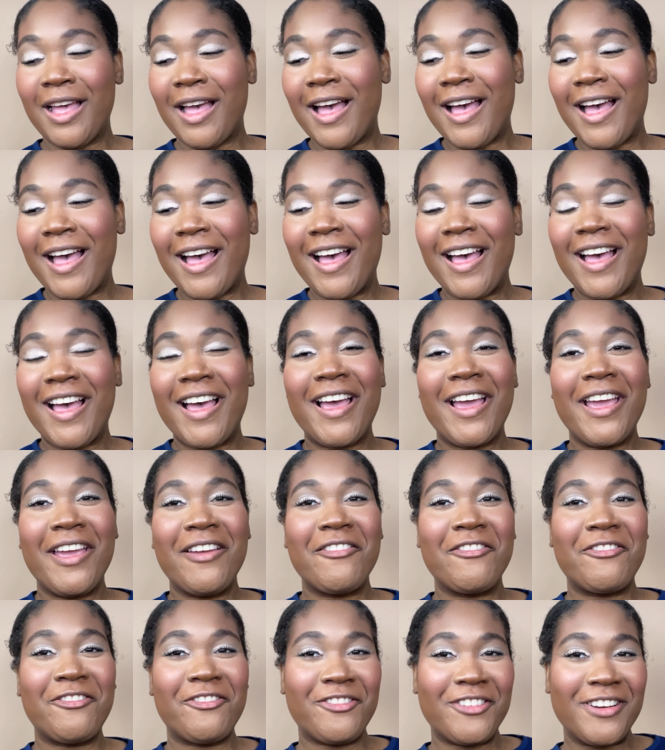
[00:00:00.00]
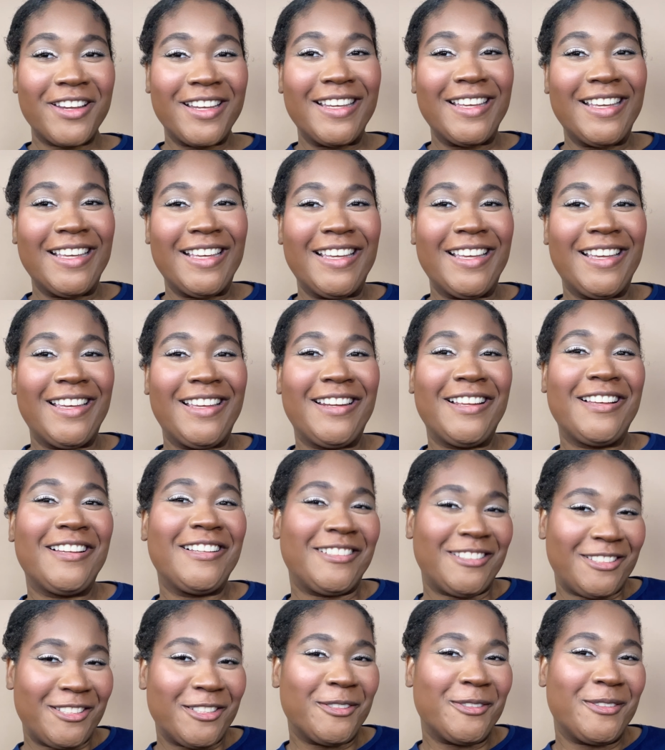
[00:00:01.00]
I freaking
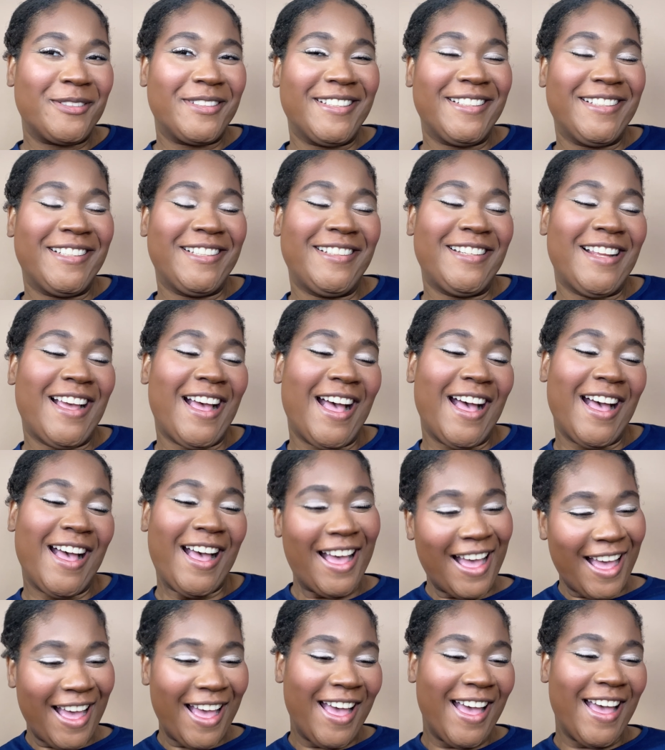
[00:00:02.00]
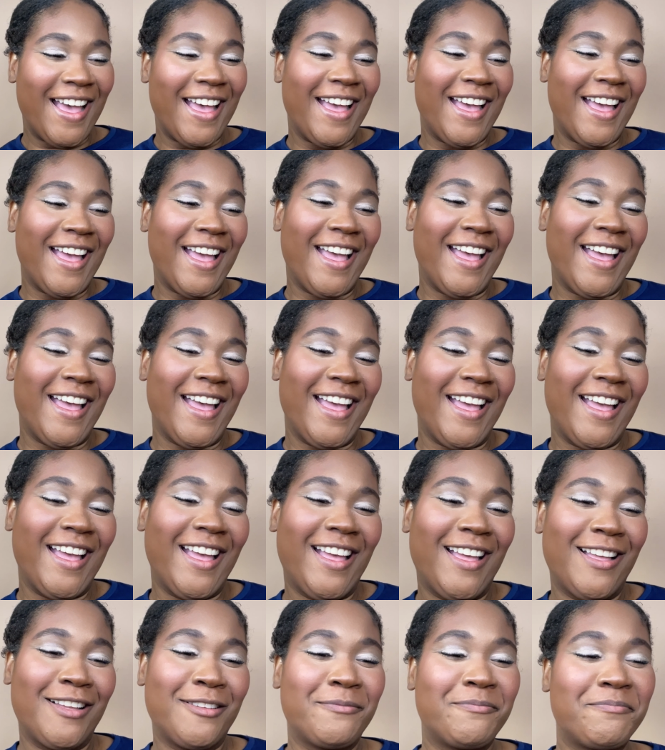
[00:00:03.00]
adore it. Ah!
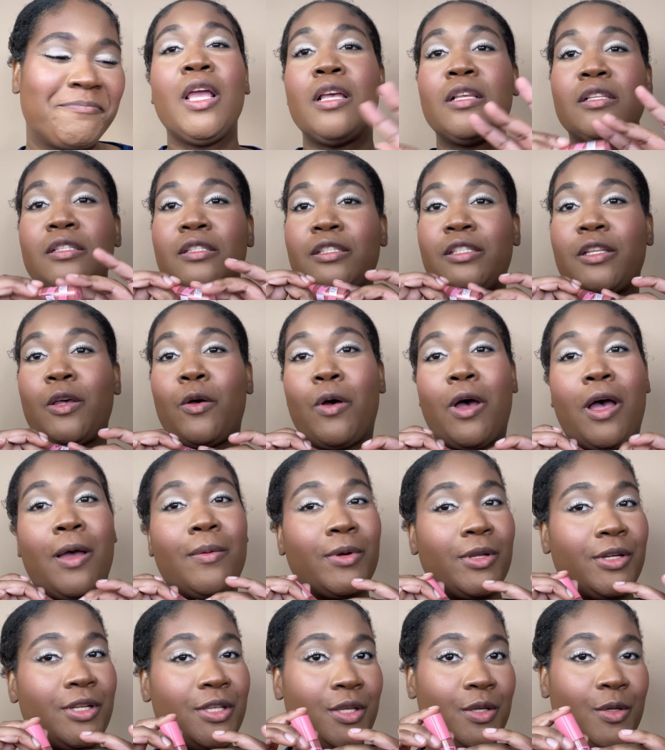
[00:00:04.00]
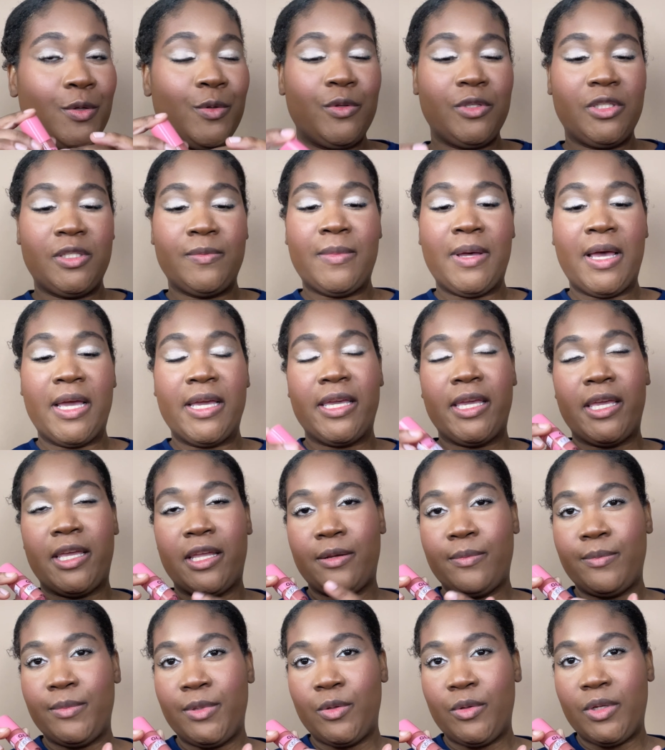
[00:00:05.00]
So I'm gonna use my
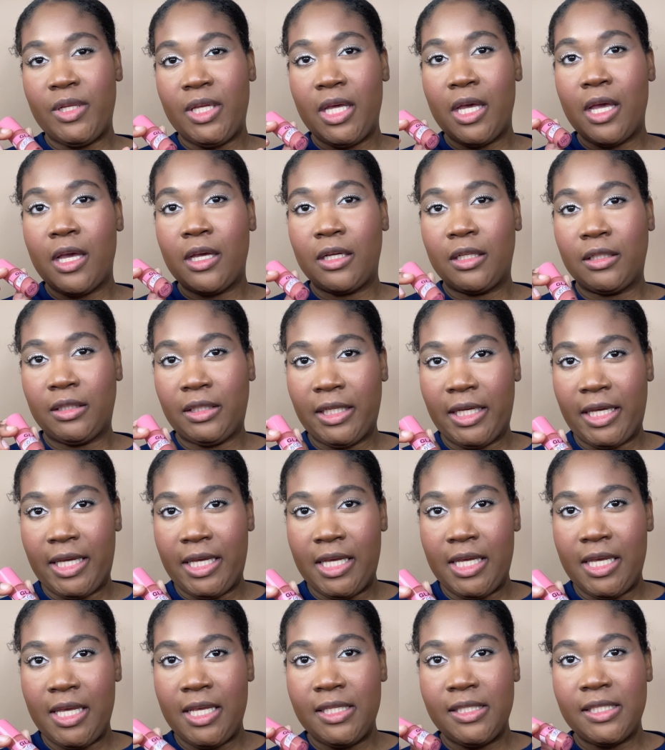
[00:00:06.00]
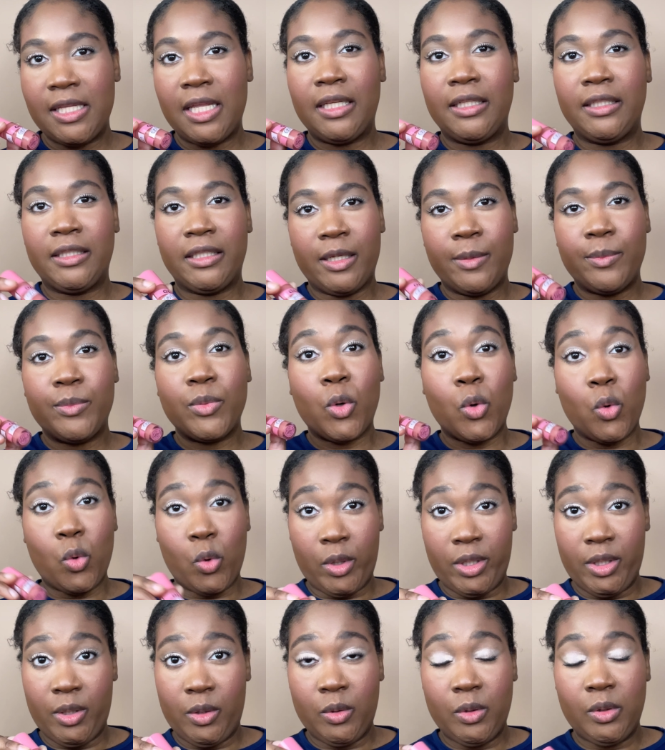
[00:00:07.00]
N. Beauty Glaze Lip
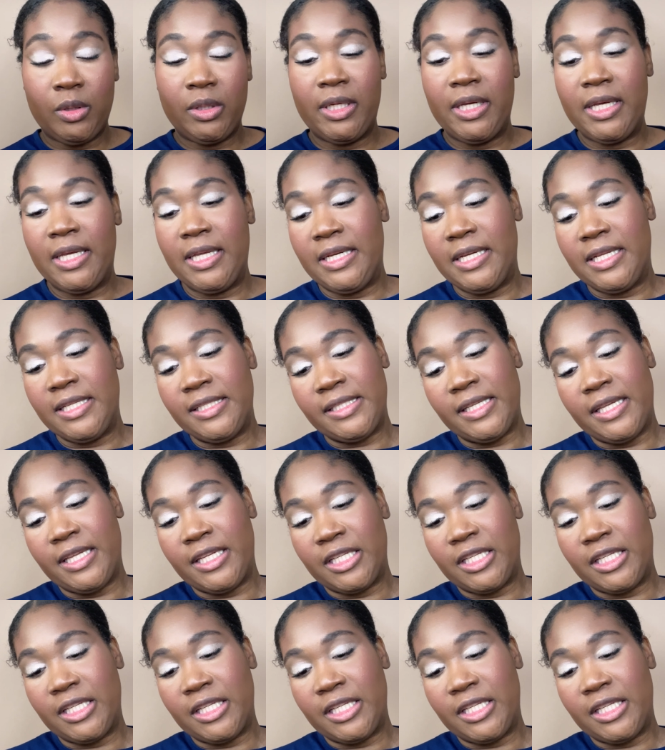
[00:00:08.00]
Oil, and this